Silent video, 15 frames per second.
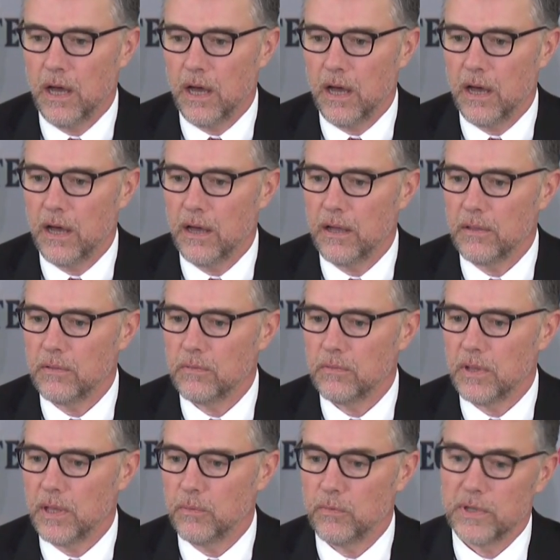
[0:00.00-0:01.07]
Uh,
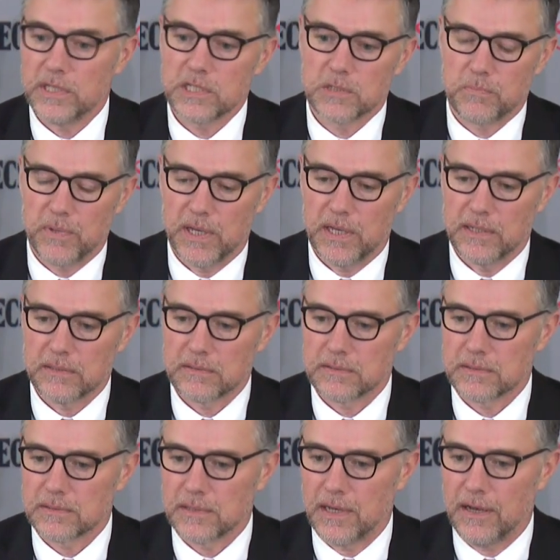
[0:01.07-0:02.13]
and we
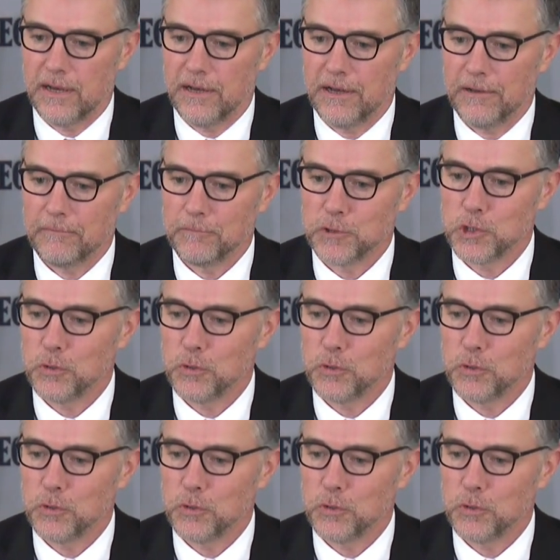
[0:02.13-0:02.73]
spent um,